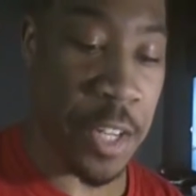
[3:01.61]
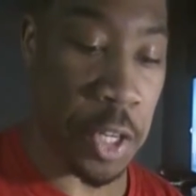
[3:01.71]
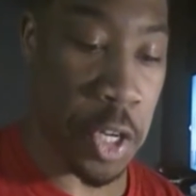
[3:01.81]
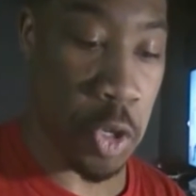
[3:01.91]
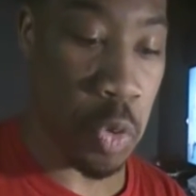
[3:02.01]

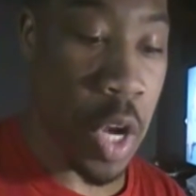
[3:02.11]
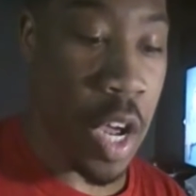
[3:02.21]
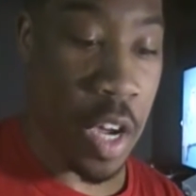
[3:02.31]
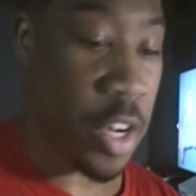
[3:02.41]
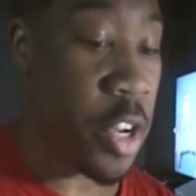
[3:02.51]
Bandicoot.
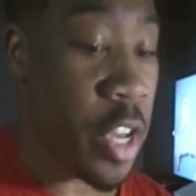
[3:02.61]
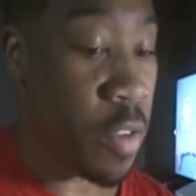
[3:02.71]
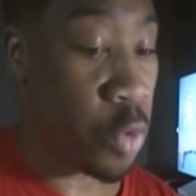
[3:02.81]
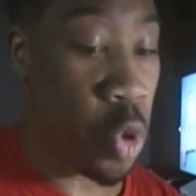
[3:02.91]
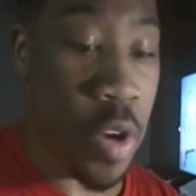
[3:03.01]
And I
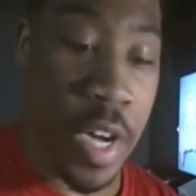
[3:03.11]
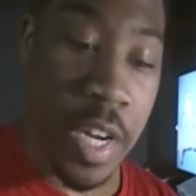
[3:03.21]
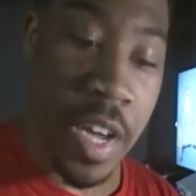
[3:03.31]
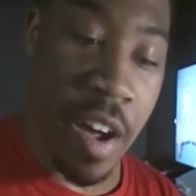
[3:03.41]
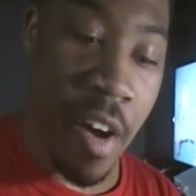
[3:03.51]
have no
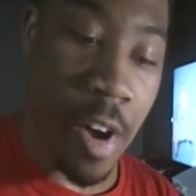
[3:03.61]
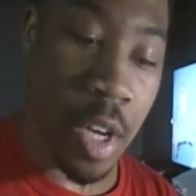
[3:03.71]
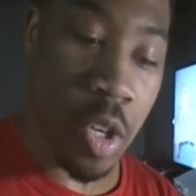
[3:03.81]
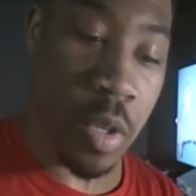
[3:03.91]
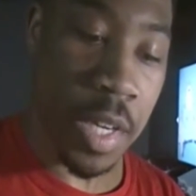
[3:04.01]
idea how
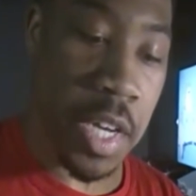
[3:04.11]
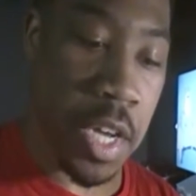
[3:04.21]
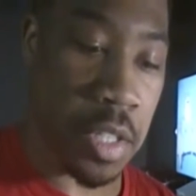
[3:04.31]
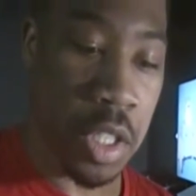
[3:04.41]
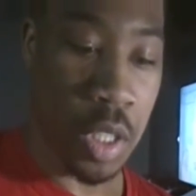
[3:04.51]
I got
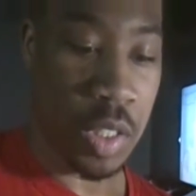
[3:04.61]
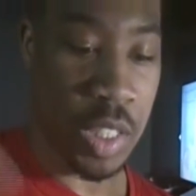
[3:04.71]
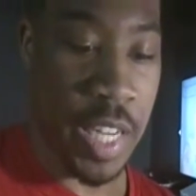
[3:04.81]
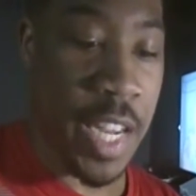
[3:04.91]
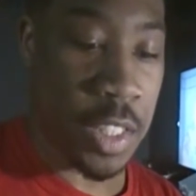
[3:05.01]
here.
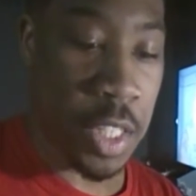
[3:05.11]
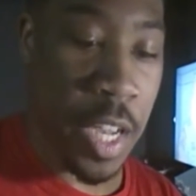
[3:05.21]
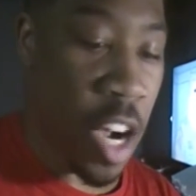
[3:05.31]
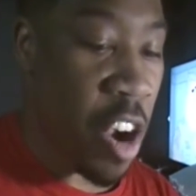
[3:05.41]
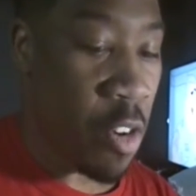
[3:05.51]
Last
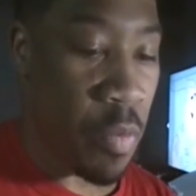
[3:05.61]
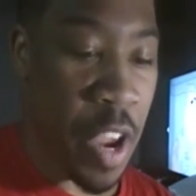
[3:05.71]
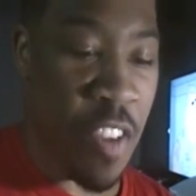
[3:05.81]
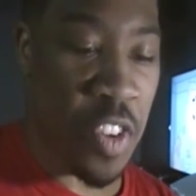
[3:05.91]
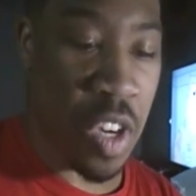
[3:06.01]
thing I
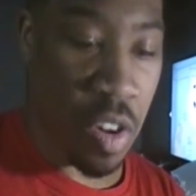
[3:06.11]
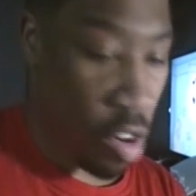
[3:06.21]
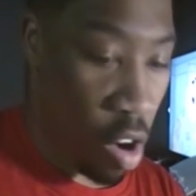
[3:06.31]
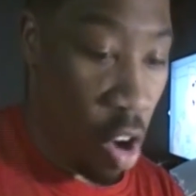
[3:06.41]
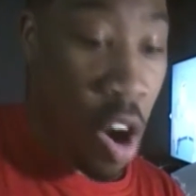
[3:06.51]
remember,
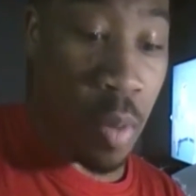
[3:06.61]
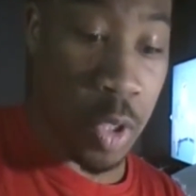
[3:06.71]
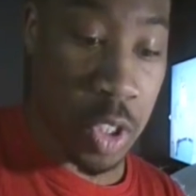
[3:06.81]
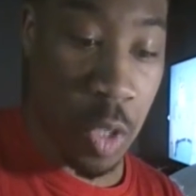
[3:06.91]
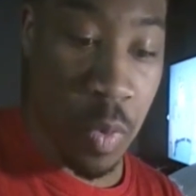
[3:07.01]
I
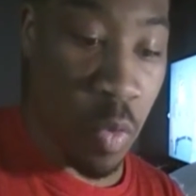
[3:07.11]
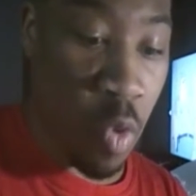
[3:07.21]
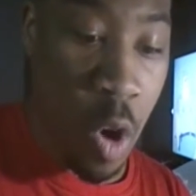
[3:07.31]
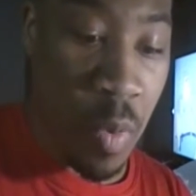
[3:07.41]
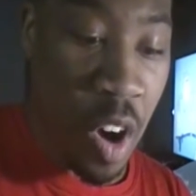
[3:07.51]
was up in
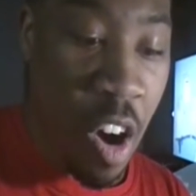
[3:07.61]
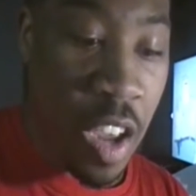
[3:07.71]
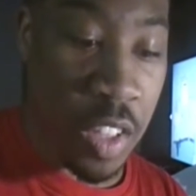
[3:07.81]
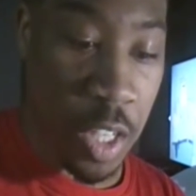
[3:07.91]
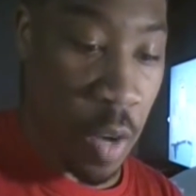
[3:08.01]
Wumpa
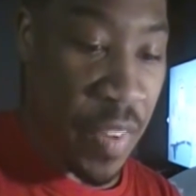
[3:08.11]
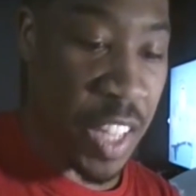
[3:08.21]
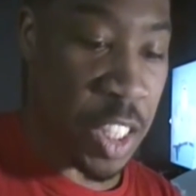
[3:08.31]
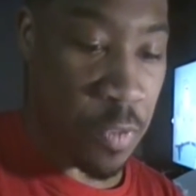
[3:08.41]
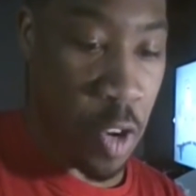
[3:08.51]
Island
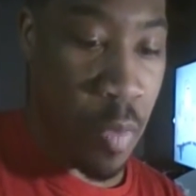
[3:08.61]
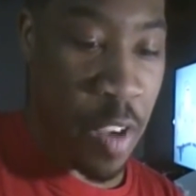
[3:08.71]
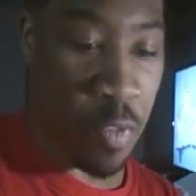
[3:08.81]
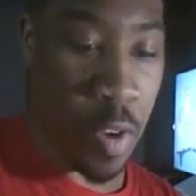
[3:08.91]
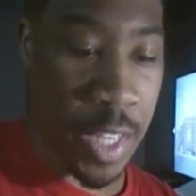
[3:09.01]
about to free
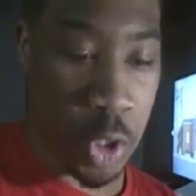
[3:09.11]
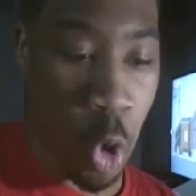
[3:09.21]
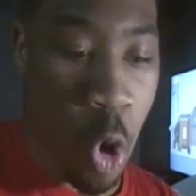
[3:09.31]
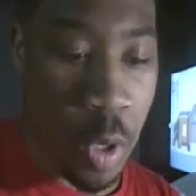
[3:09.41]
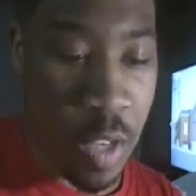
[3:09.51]
my friend
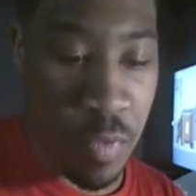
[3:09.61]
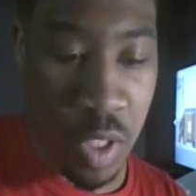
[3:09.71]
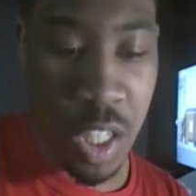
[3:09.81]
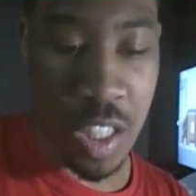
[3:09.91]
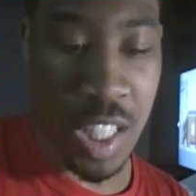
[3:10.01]
Tawna
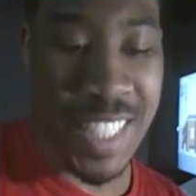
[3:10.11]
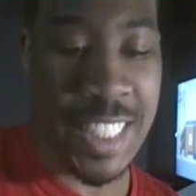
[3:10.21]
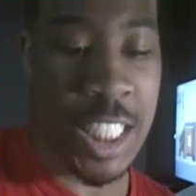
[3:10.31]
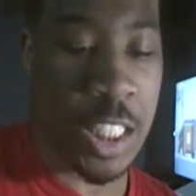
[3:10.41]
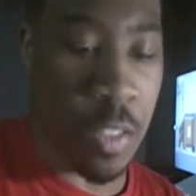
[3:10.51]
from the
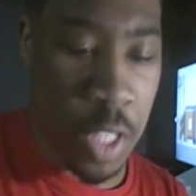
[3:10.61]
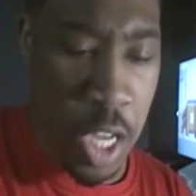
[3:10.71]
clutches